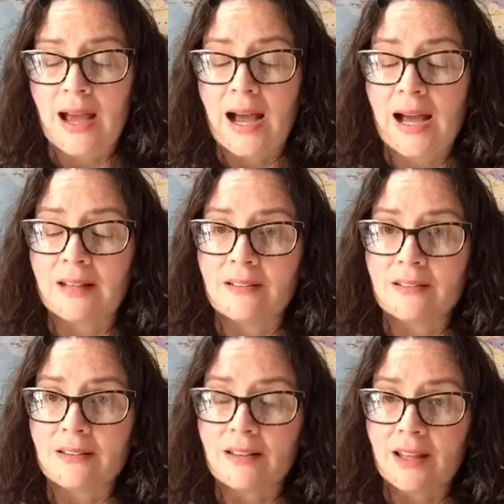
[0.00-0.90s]

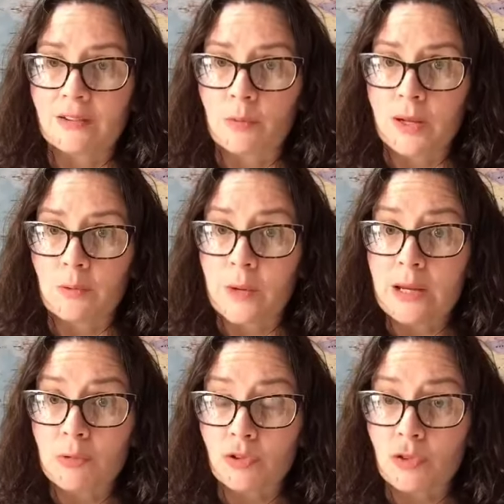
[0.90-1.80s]
And that when we
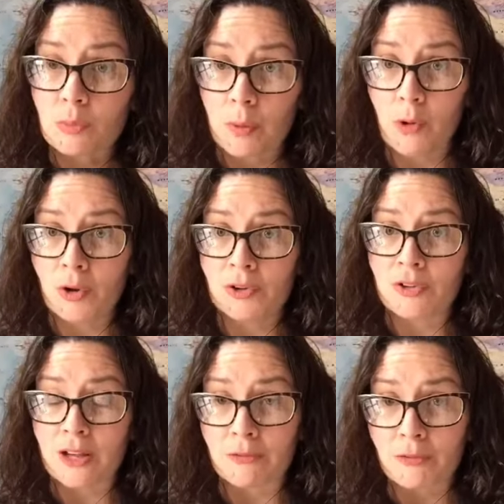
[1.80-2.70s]

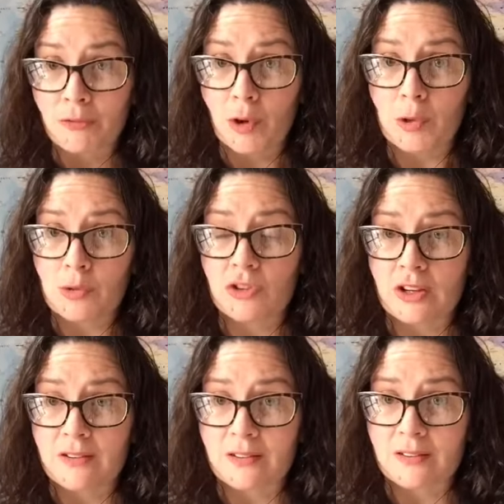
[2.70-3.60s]
respond and follow
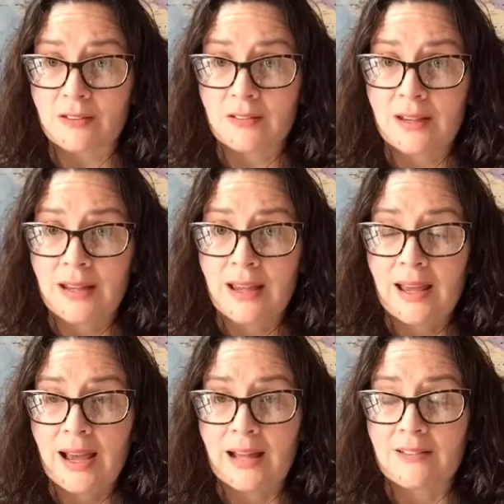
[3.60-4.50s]
Jesus
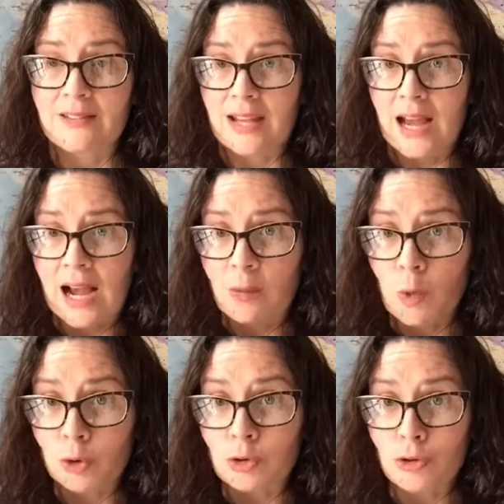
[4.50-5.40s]
and say, I
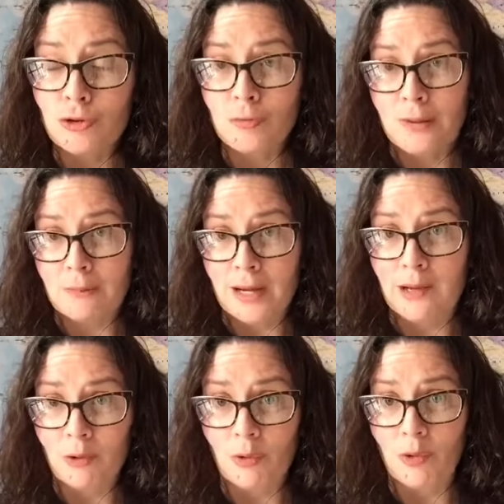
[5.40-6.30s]
want you to be my
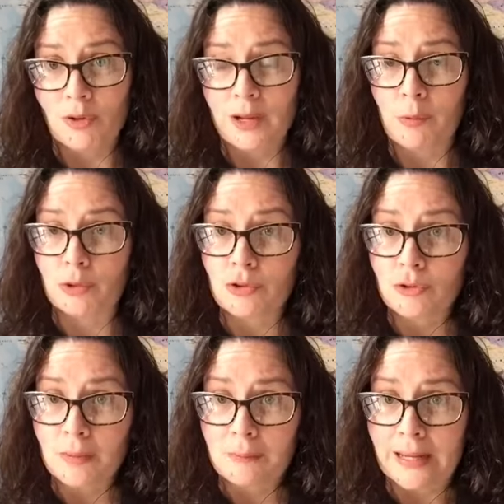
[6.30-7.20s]
Lord, I want you
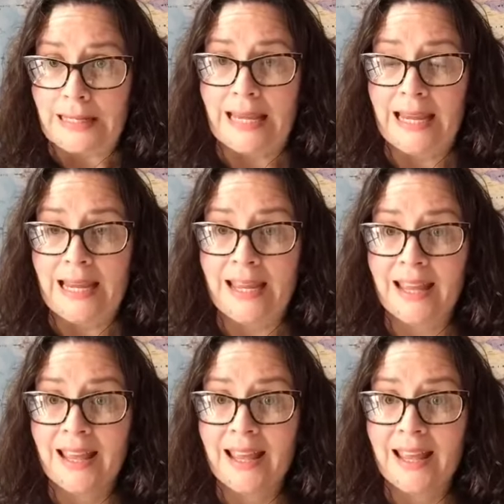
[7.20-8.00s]
to be my King,